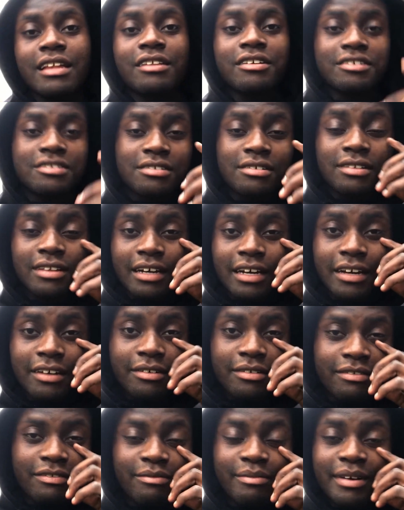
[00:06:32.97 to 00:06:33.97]
I look so
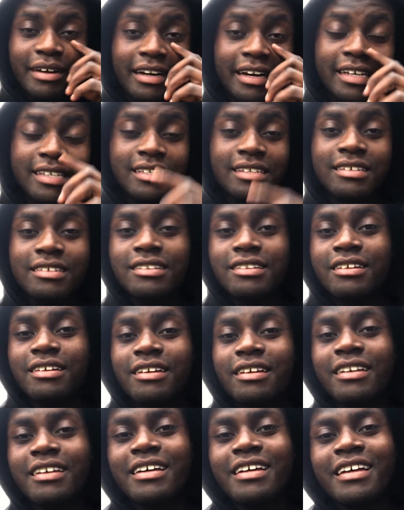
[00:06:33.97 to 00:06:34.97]
tired with my eyes and
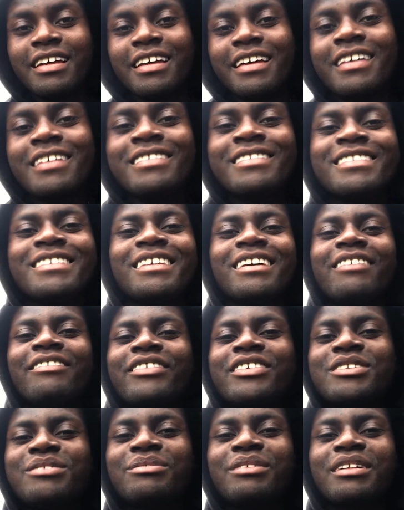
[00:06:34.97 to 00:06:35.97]

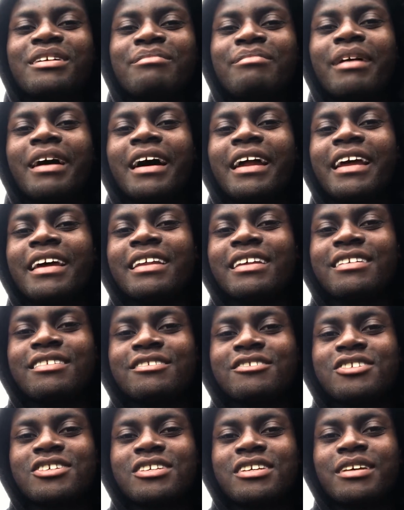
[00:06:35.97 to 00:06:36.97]
stuff. It's really bad. I
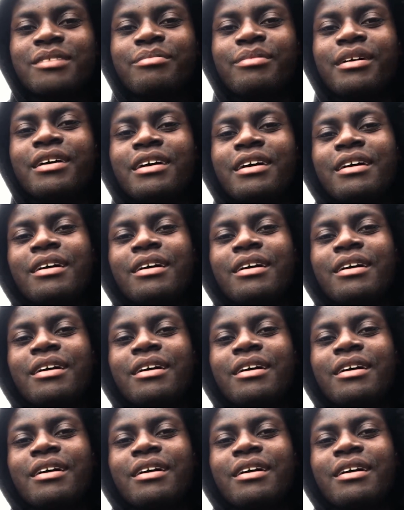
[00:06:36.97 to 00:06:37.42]
need to sleep.